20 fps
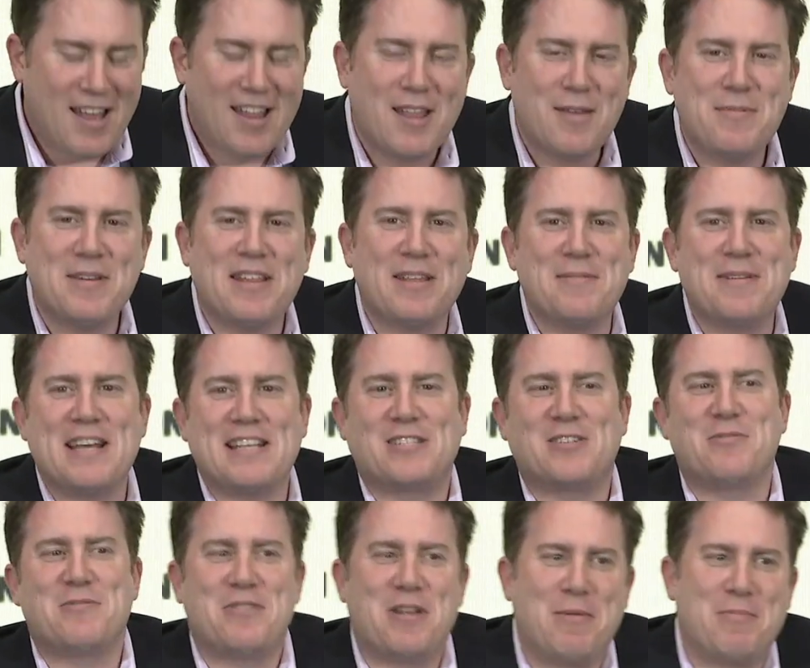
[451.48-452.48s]
Let me
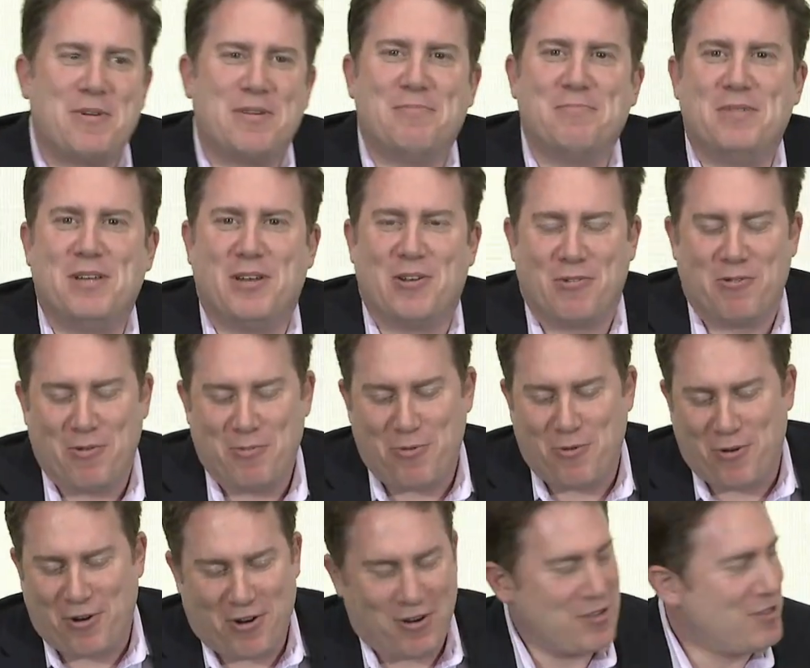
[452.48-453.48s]
ask you. I'm a media
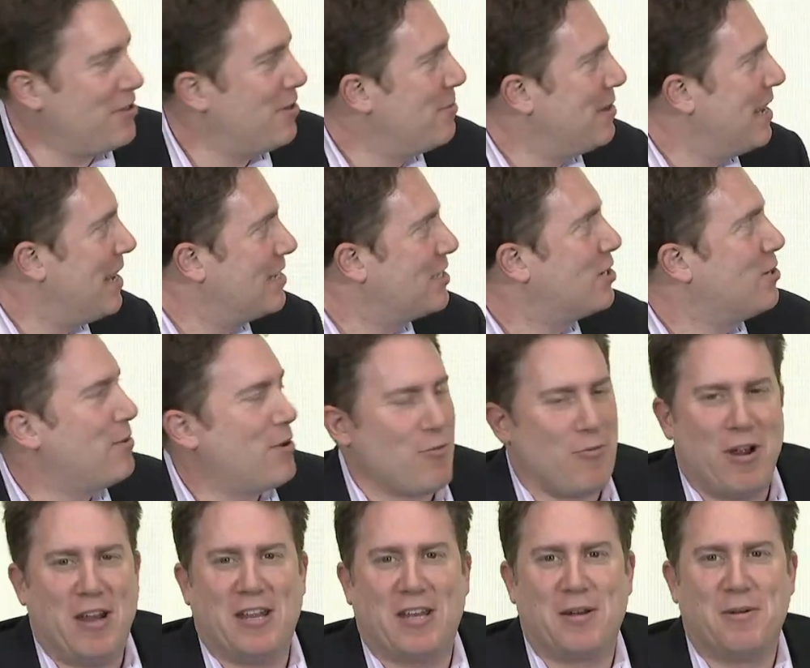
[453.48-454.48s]
reporter, so let me ask you
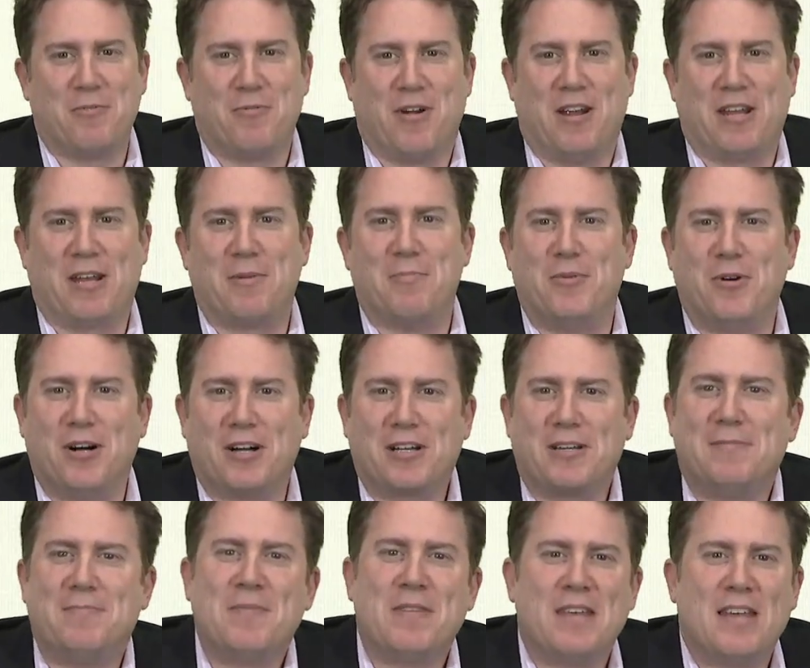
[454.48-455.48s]
about writing a
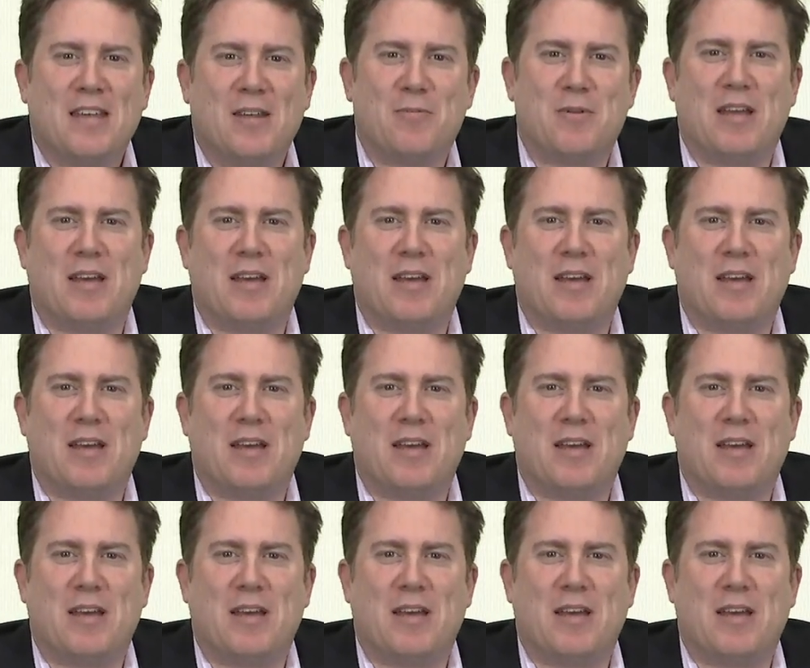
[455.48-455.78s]
book. And we